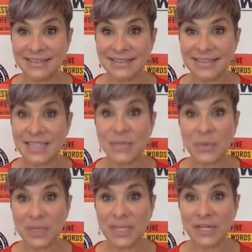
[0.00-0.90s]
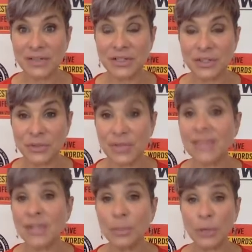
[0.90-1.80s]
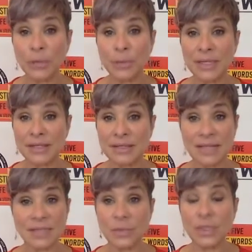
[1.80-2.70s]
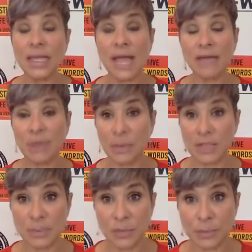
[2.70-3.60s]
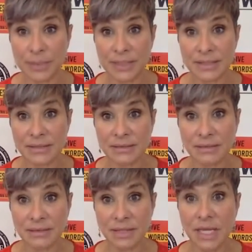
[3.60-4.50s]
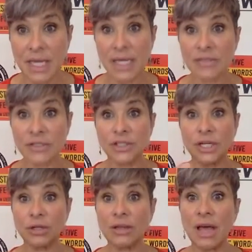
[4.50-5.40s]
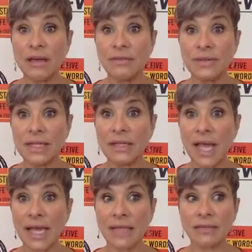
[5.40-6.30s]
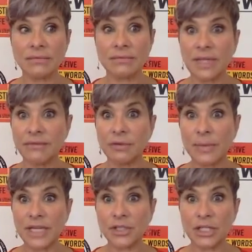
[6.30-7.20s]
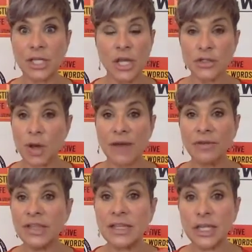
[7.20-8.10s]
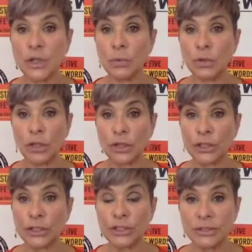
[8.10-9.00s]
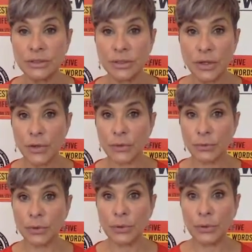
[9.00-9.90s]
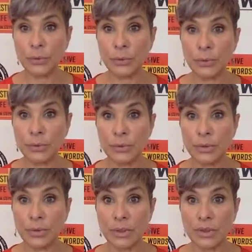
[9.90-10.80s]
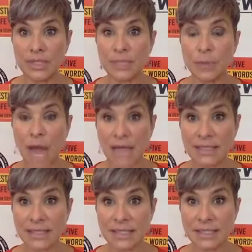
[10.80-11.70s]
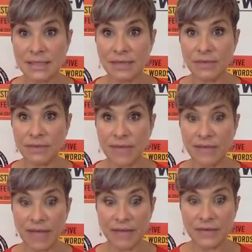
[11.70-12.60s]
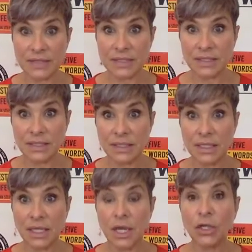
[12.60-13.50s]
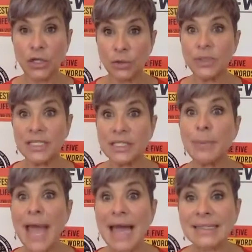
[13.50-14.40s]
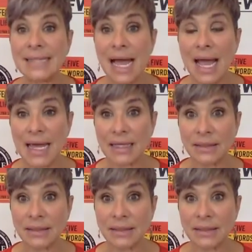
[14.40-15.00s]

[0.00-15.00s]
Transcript: That's what we're here to do. That's our purpose. That's really everyone's purpose, is to share love and light information. So everything that you learn through this practice of the five F's, you get to pass on.